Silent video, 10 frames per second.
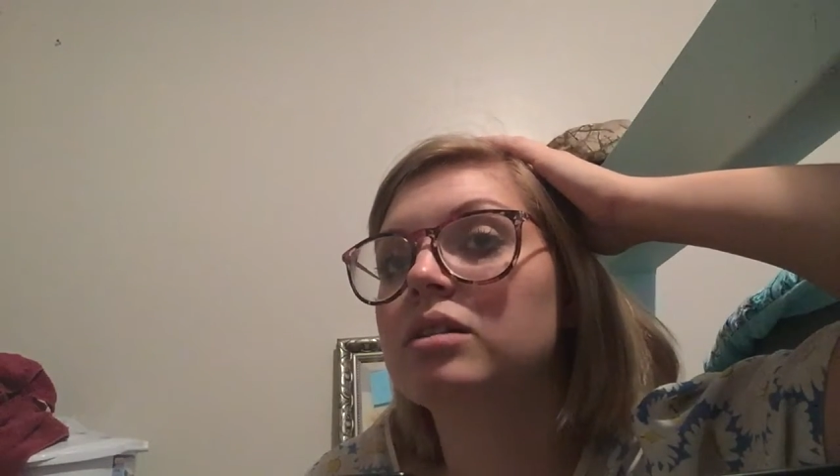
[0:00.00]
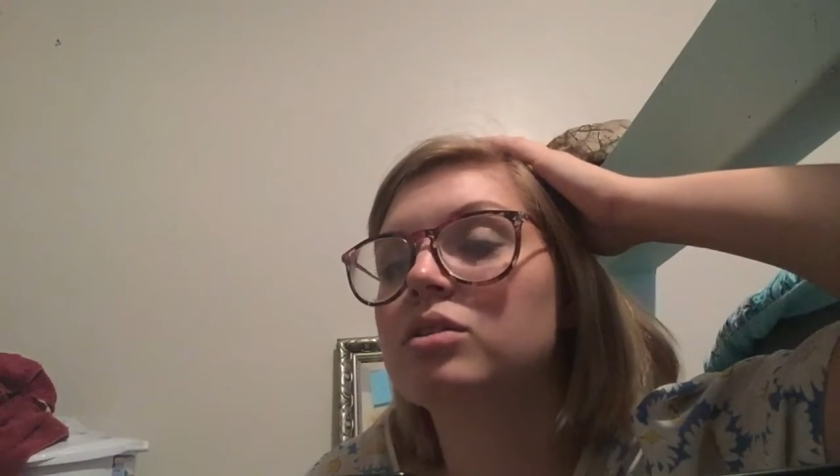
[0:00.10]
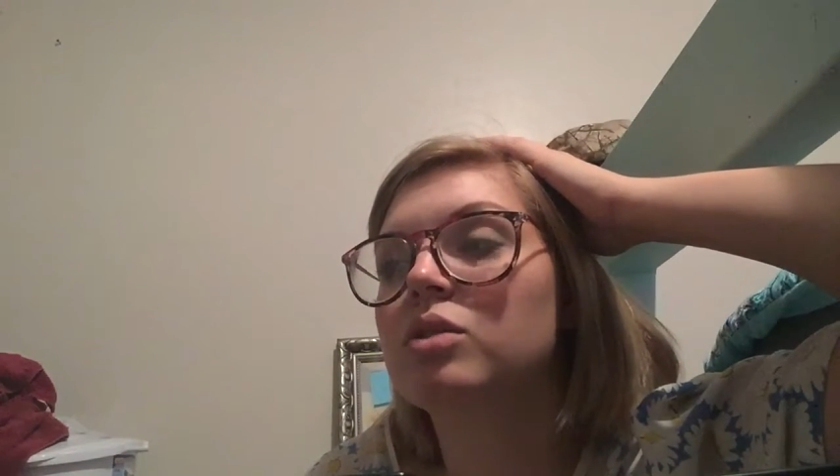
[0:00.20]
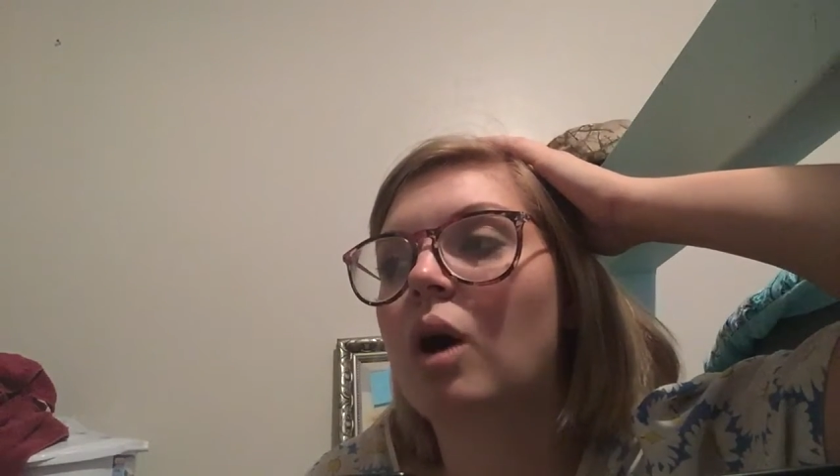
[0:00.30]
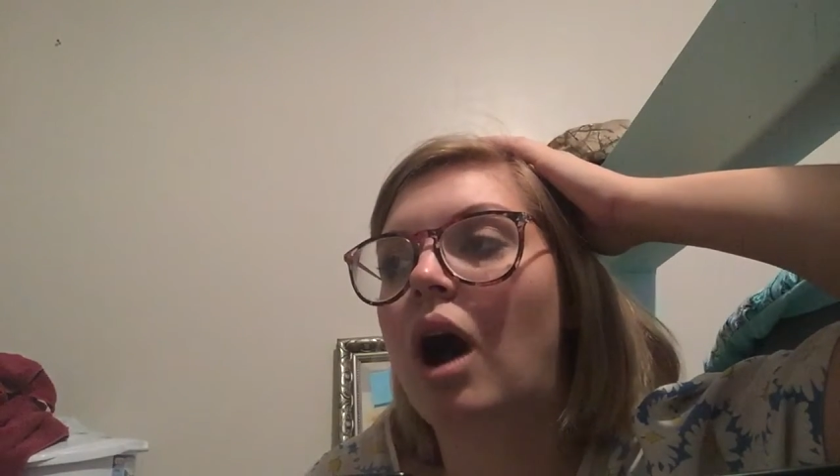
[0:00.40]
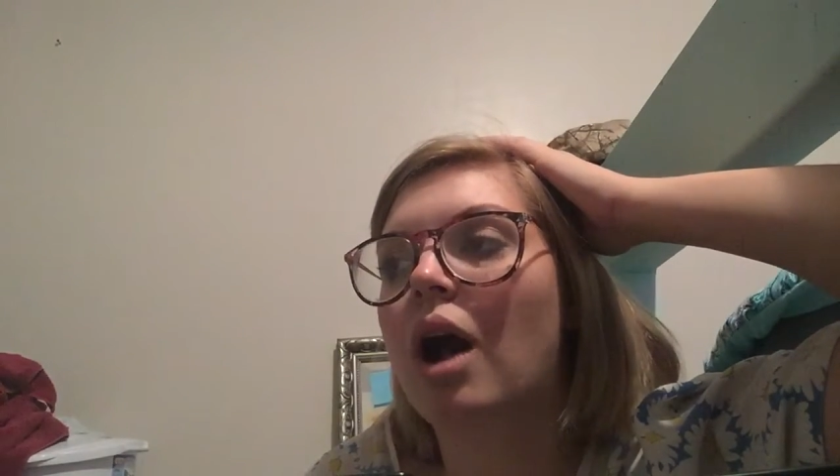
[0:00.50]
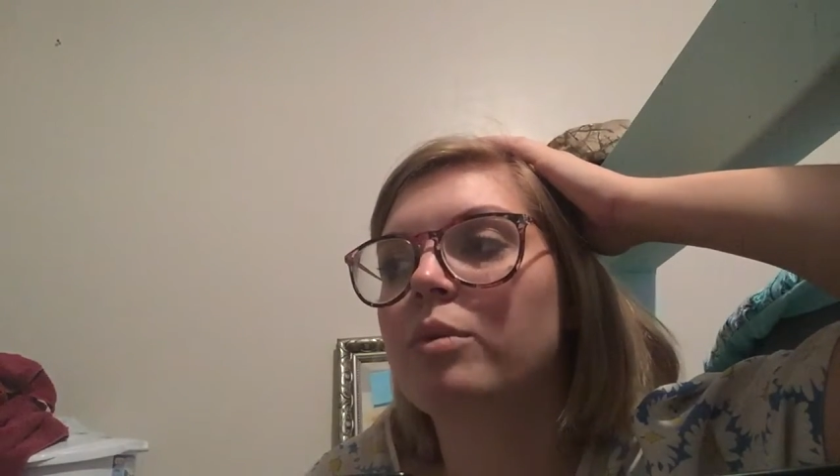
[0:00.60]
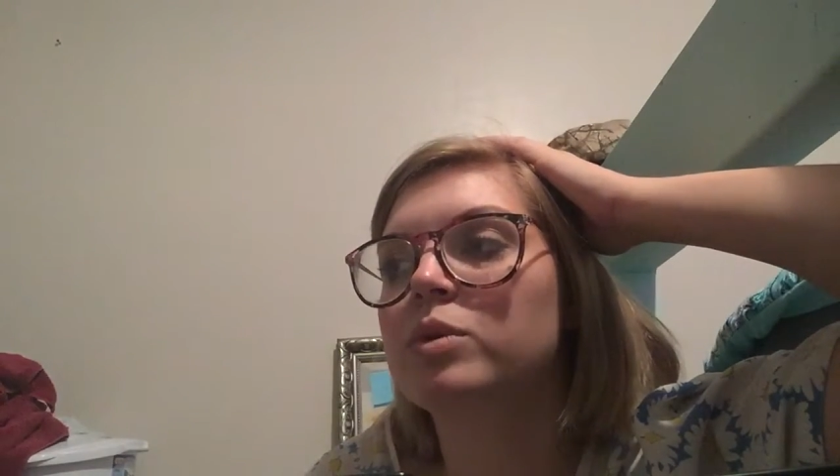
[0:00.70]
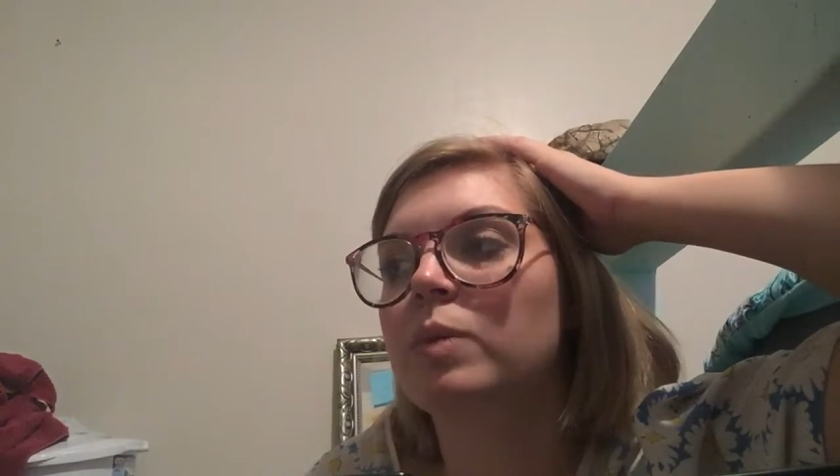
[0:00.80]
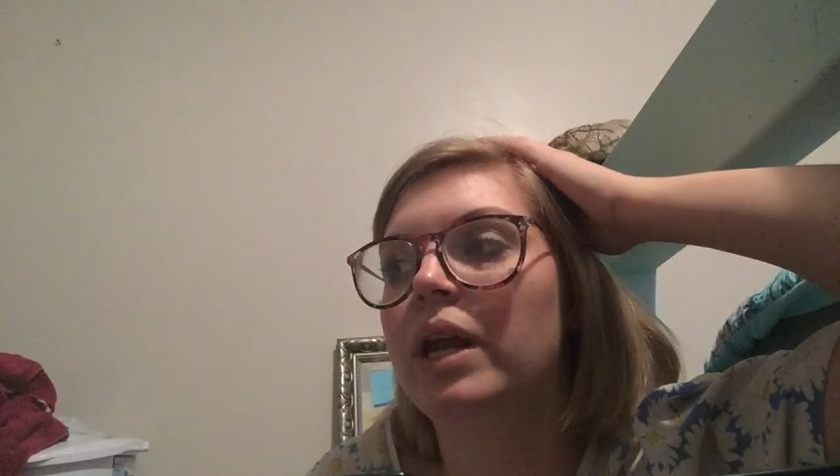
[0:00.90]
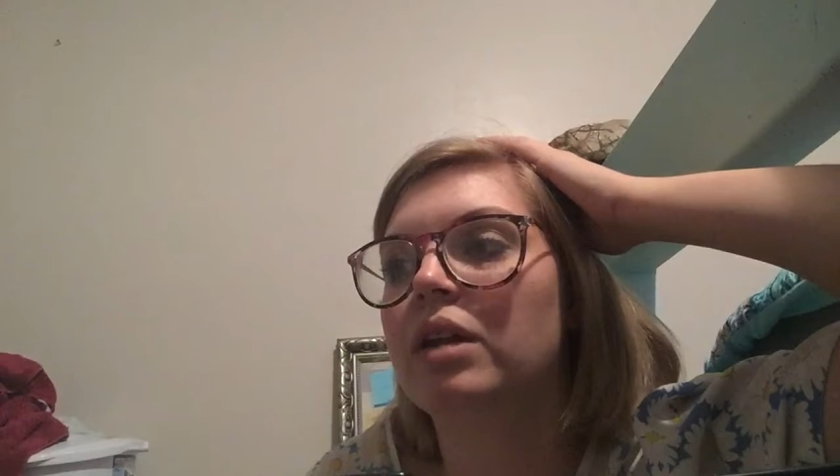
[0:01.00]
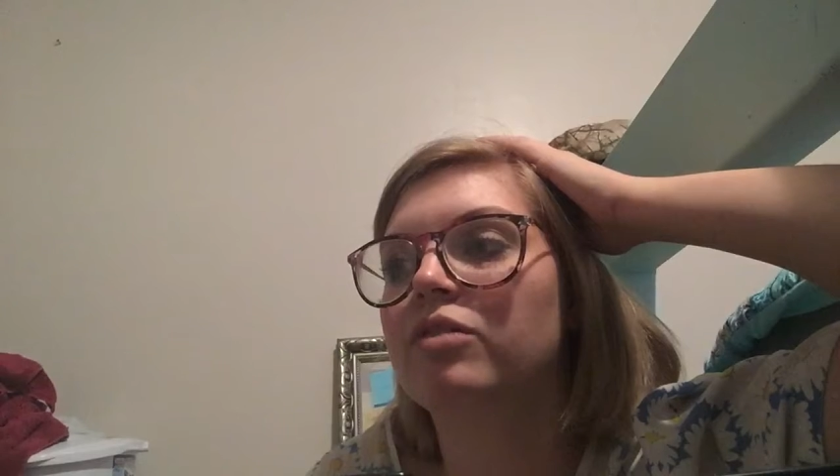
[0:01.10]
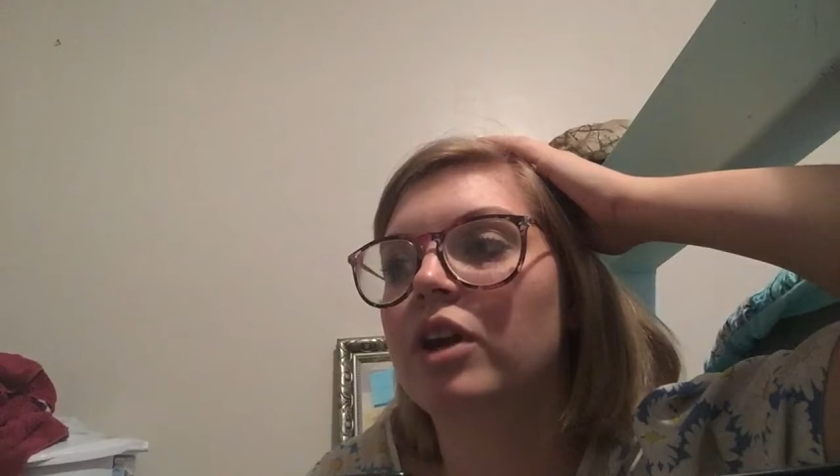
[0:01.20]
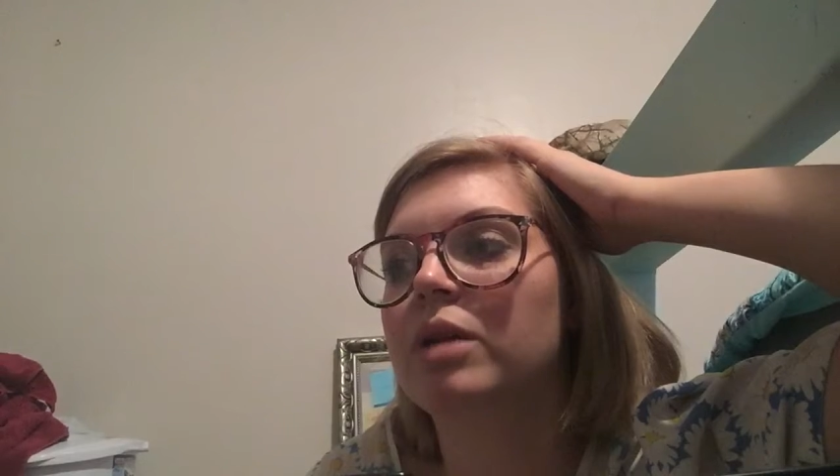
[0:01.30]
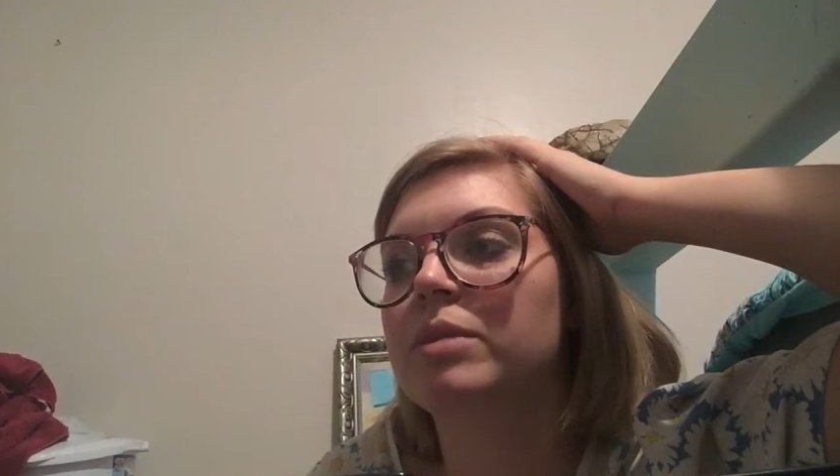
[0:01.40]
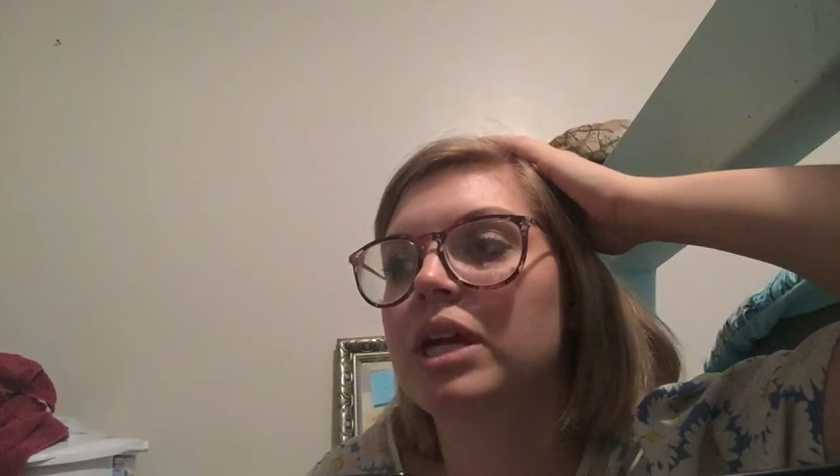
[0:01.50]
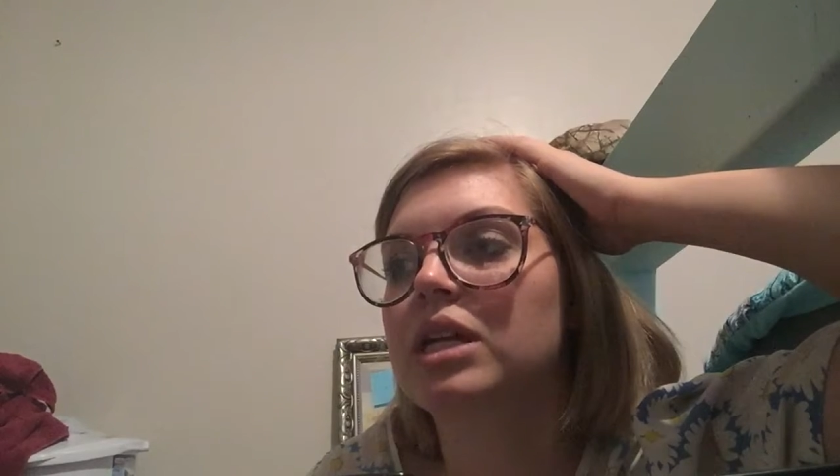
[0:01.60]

So I was waiting for him to get